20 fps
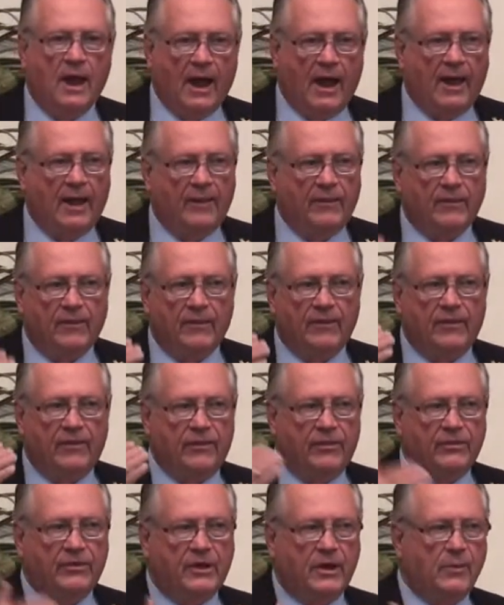And
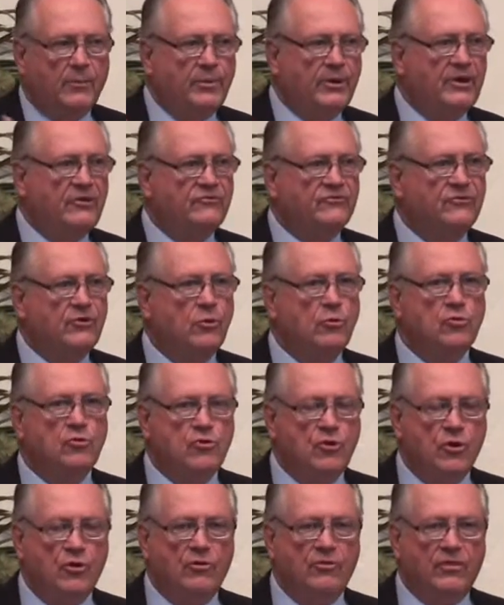companies don't
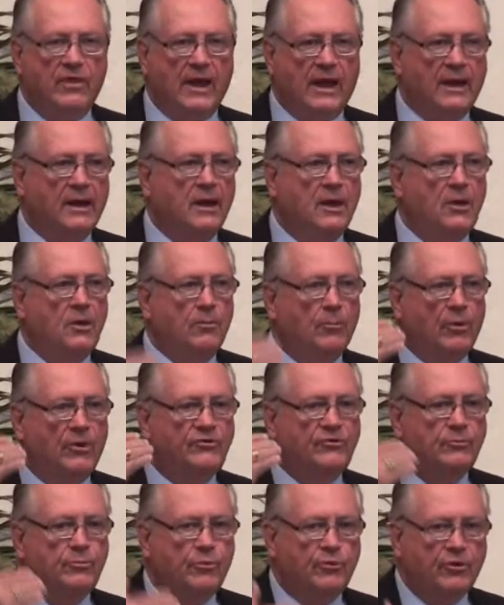know that,
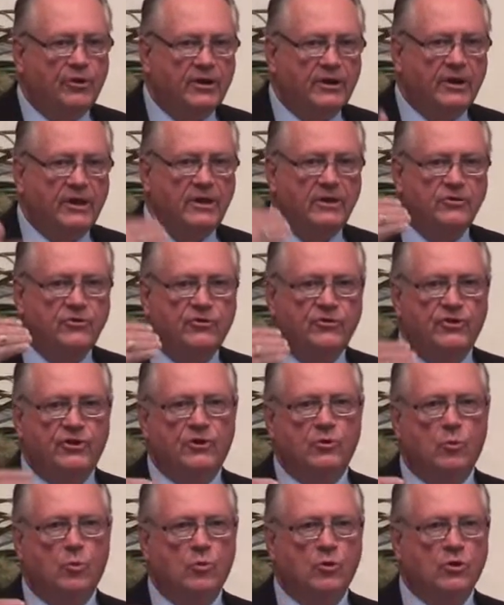but you put it into
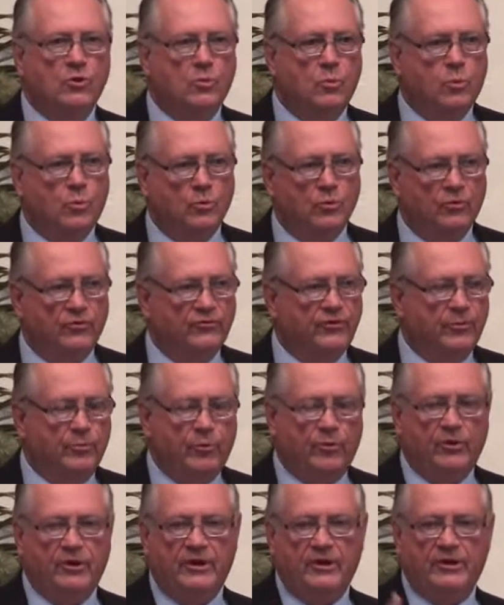your work rules. You
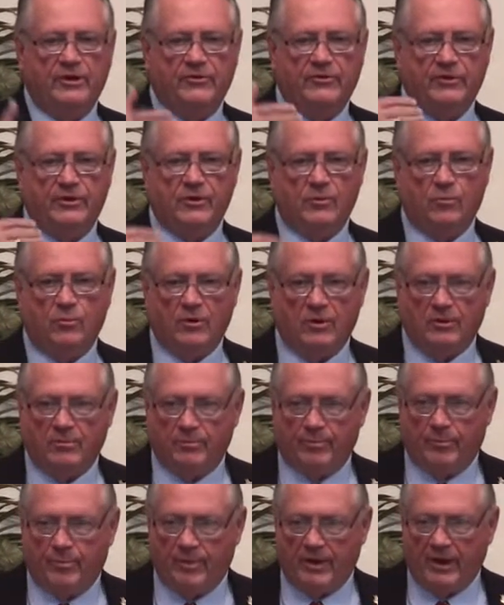put it into your
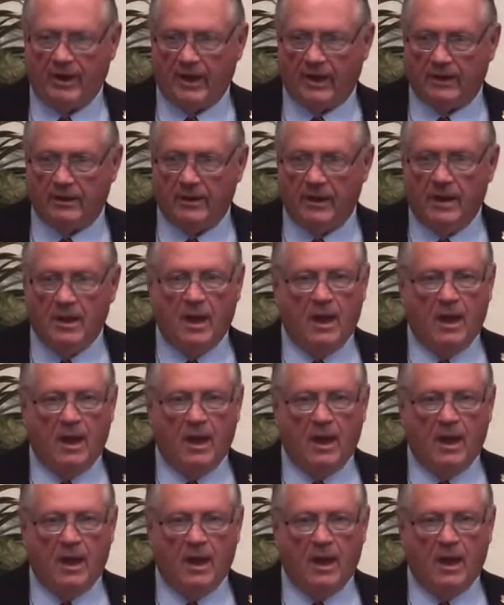work plan.